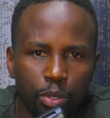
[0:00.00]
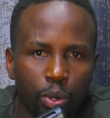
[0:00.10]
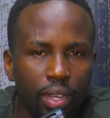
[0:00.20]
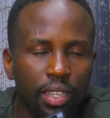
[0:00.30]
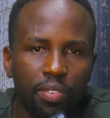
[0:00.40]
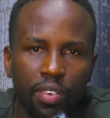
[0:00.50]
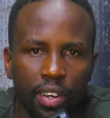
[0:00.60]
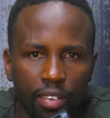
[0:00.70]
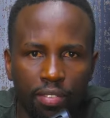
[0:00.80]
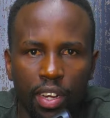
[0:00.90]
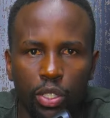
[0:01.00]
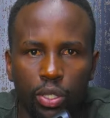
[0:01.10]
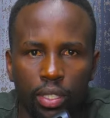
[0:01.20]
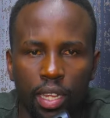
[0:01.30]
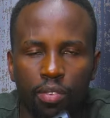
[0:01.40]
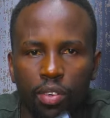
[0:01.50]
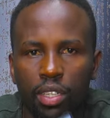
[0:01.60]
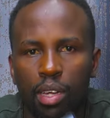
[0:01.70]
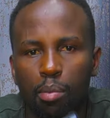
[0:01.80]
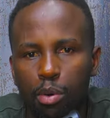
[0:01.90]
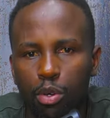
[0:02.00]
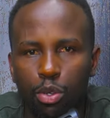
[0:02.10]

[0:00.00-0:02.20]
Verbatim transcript: doing different functions. Like, for example,